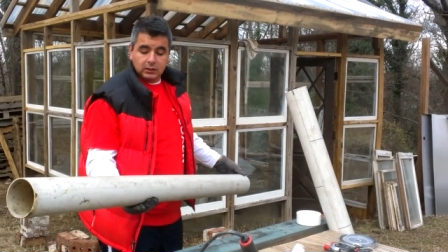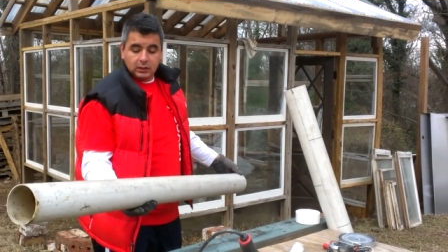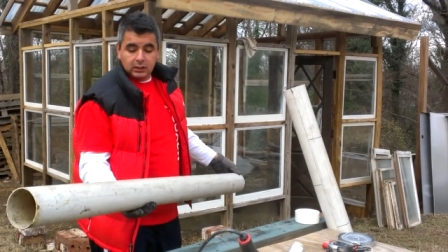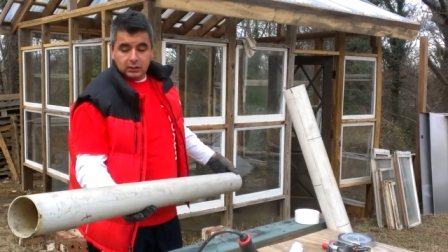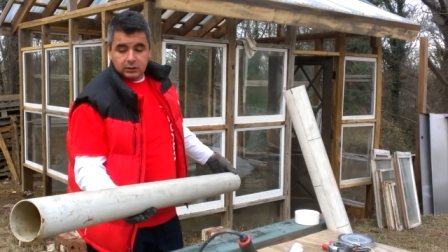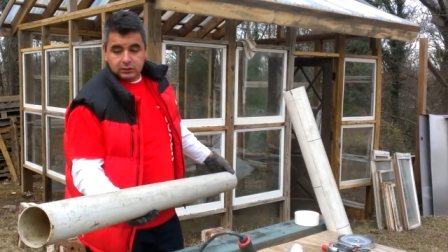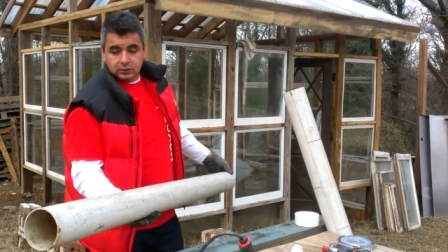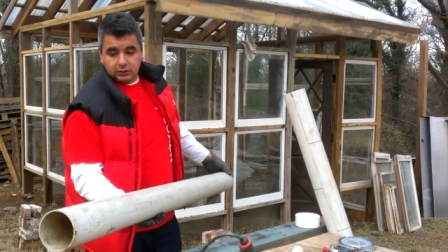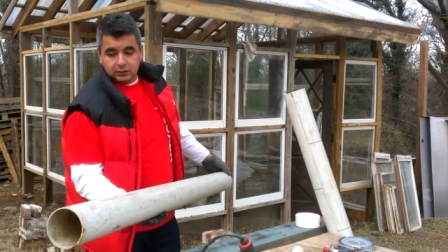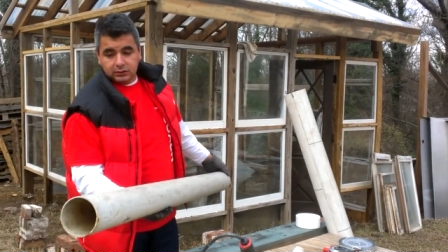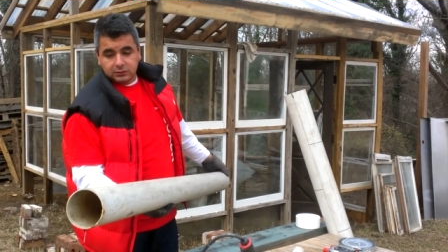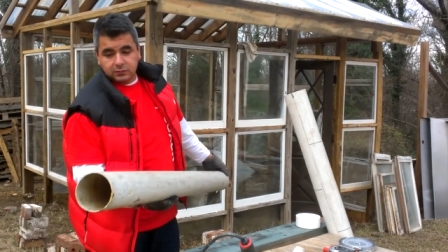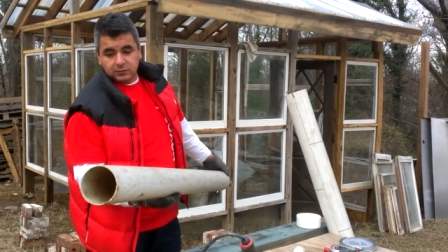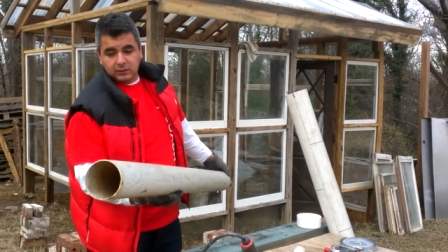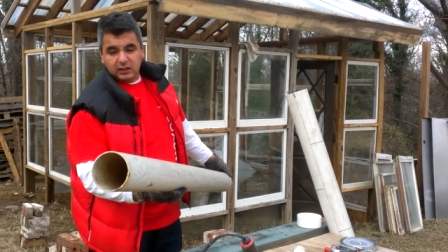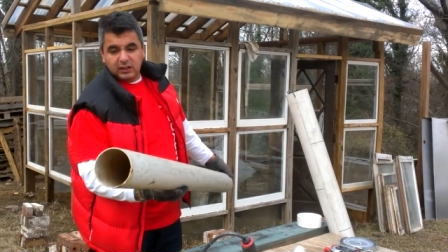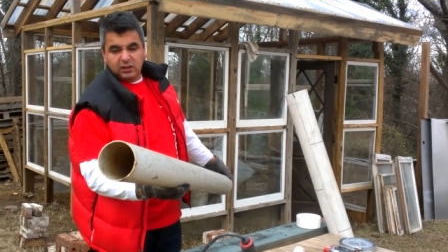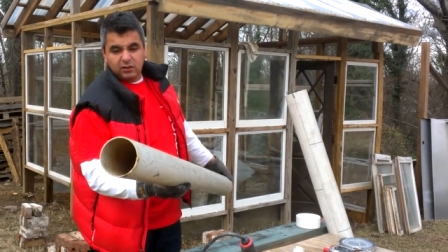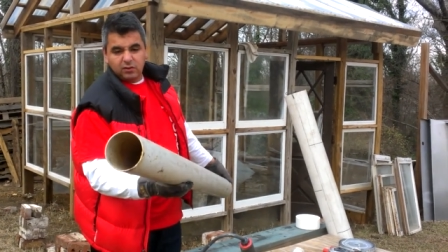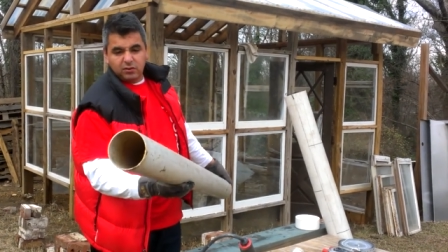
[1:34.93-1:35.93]
So this one a
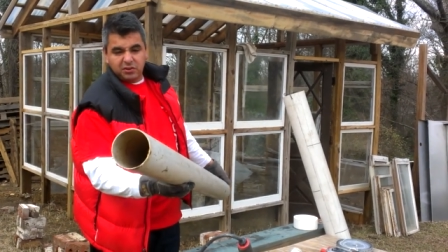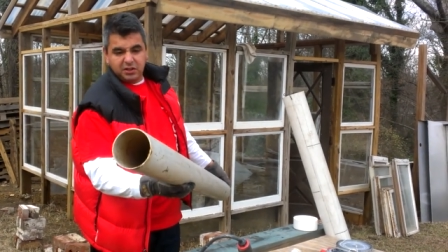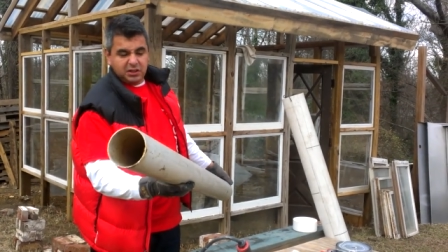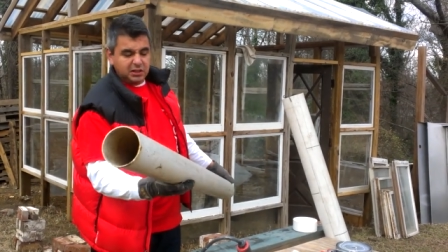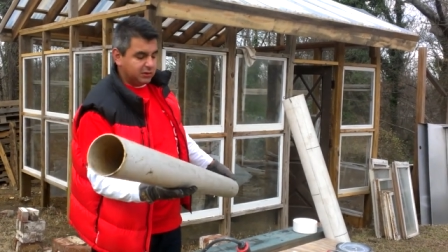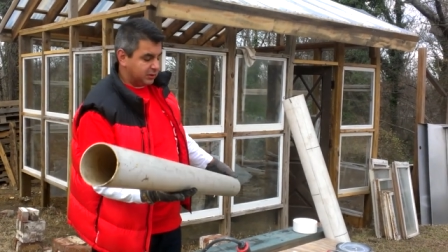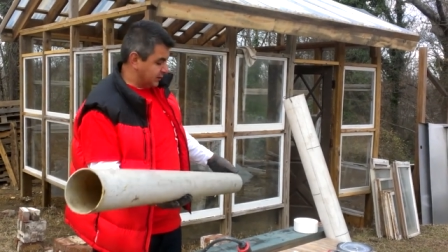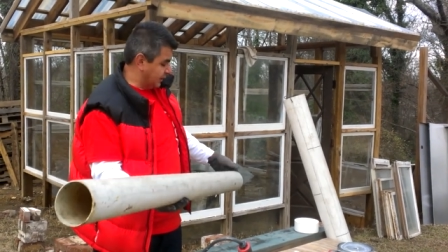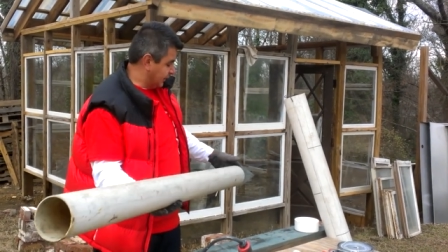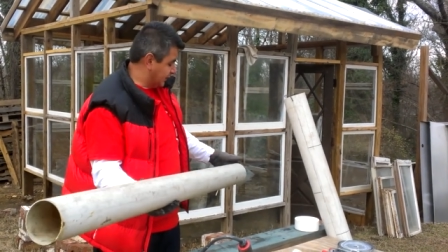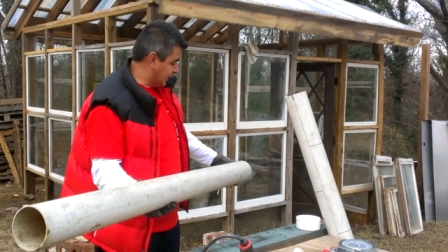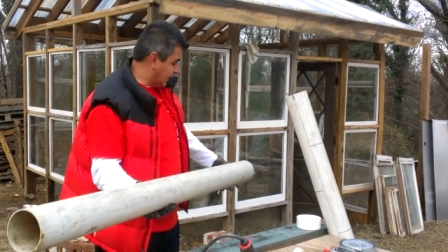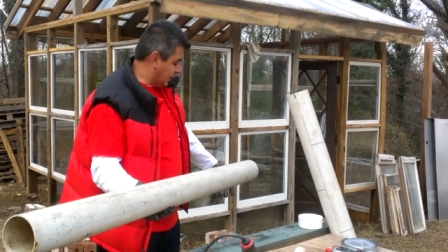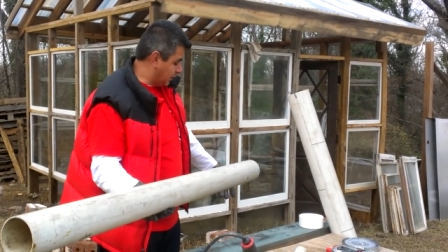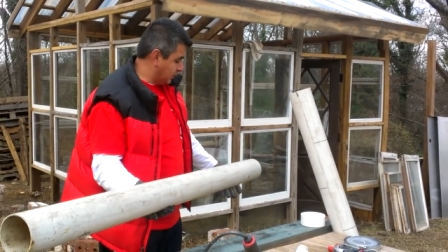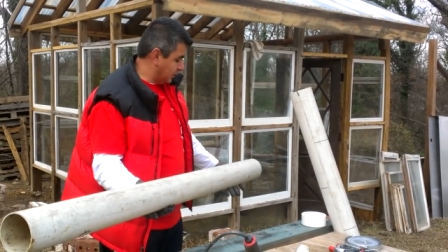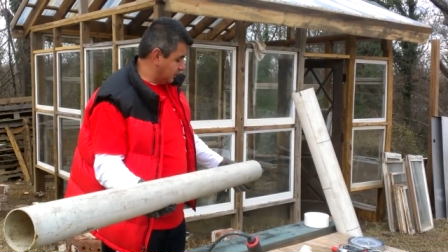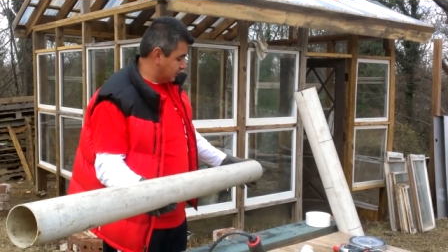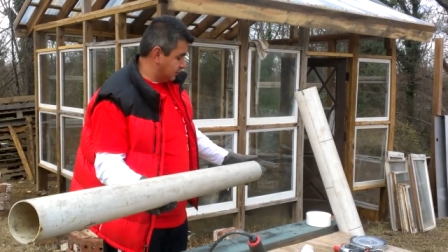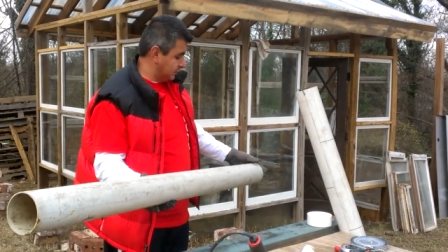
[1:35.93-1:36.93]
little thinner than that
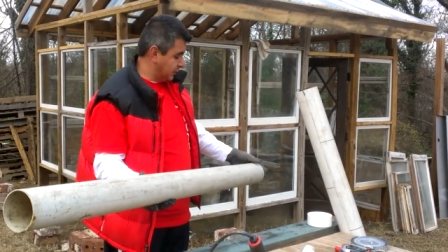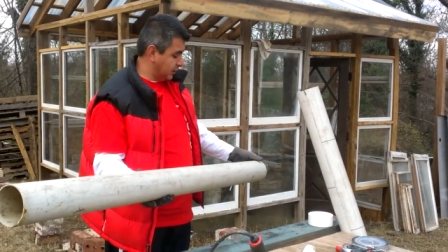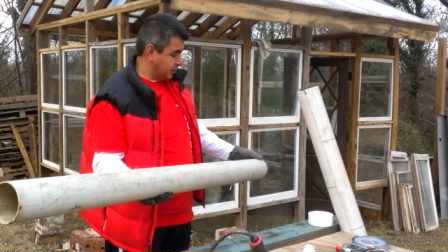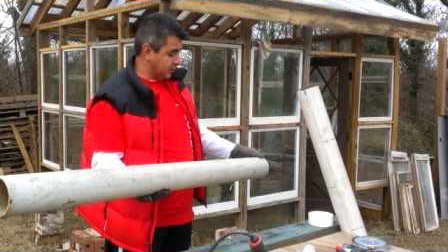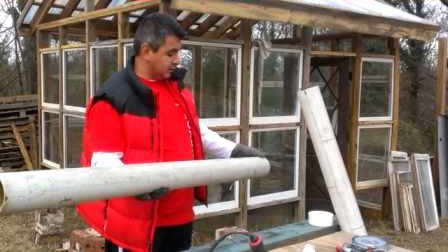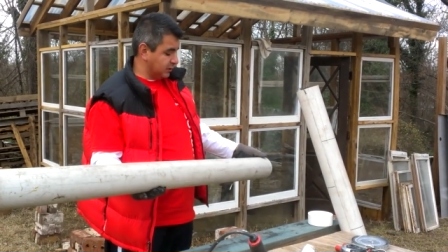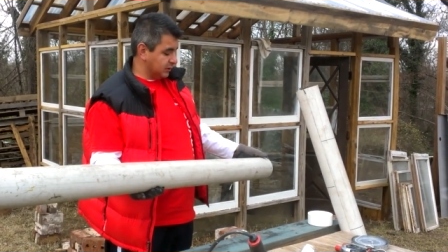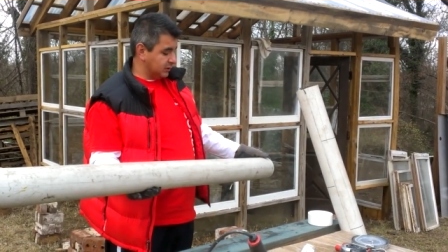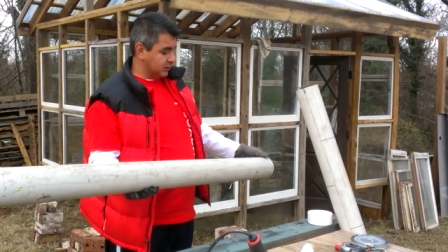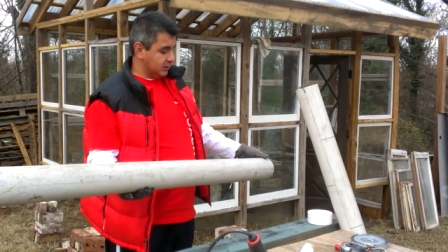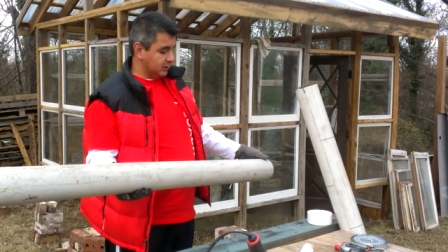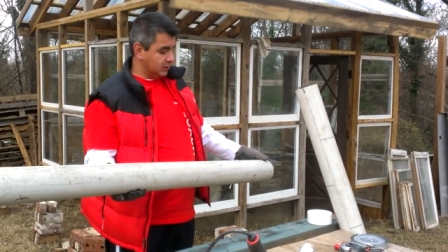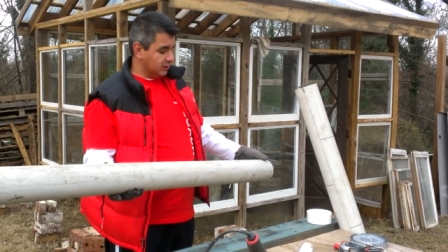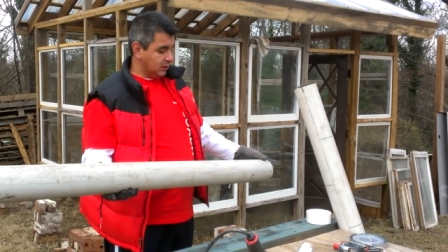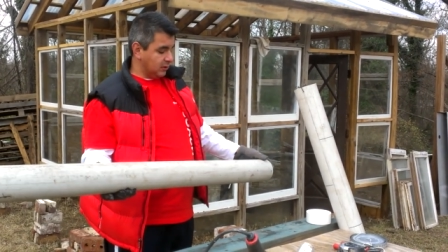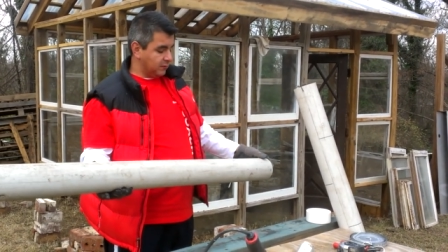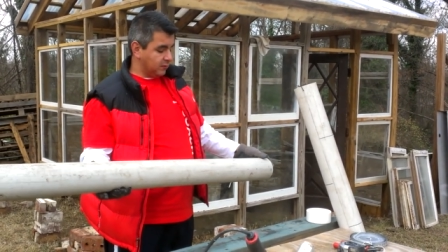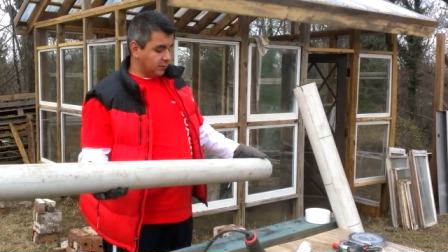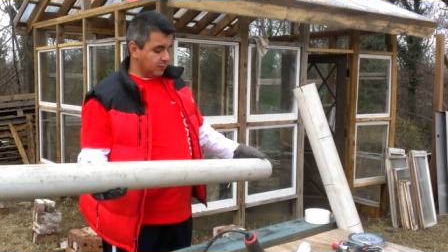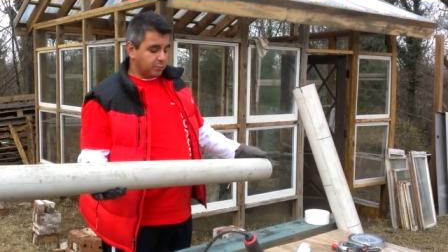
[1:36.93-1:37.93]
one because it's
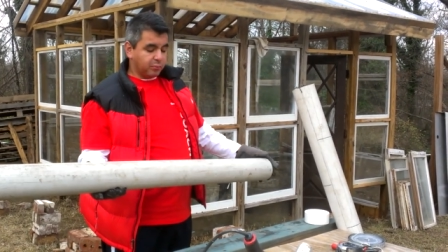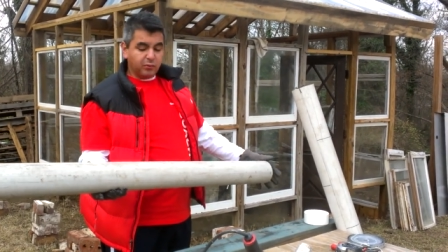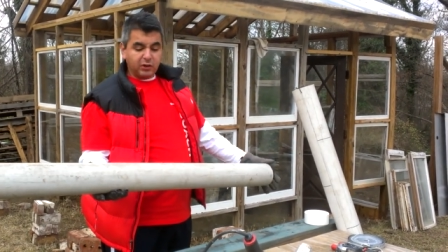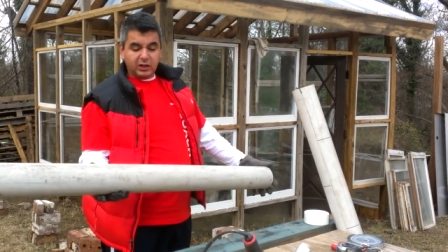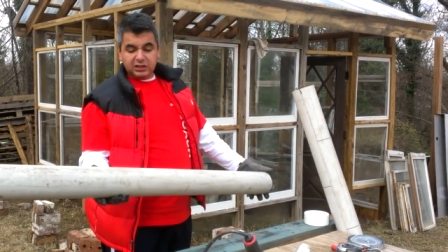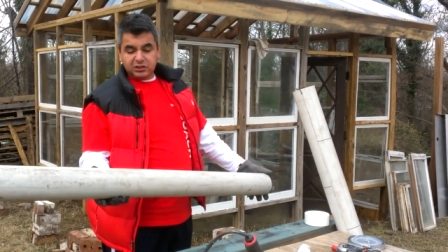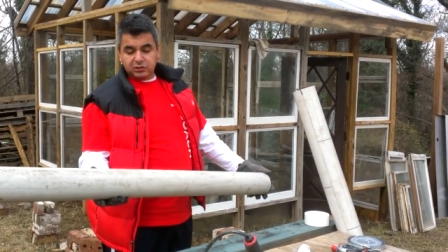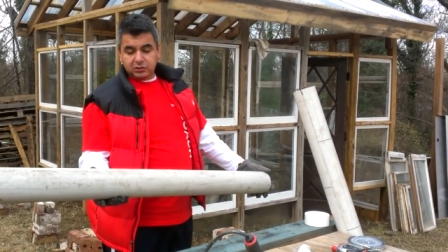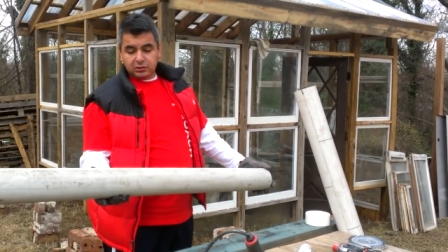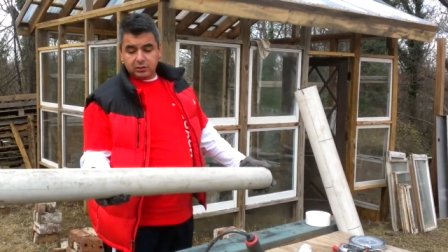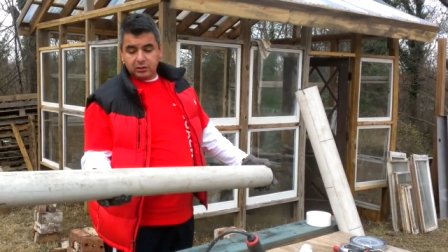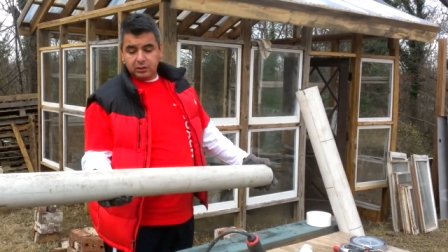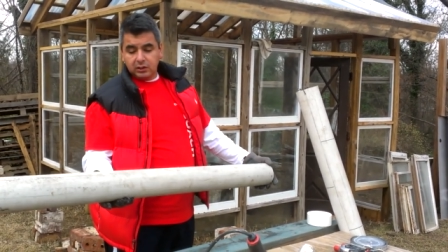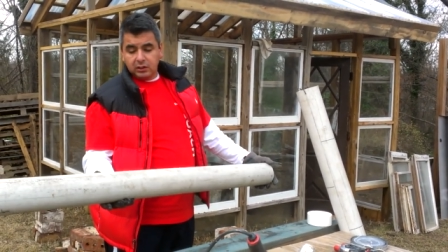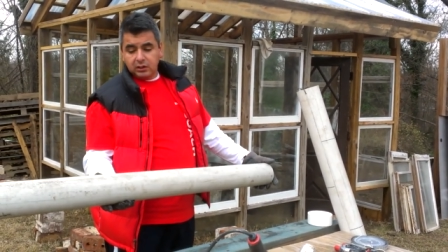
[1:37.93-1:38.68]
not for pressure.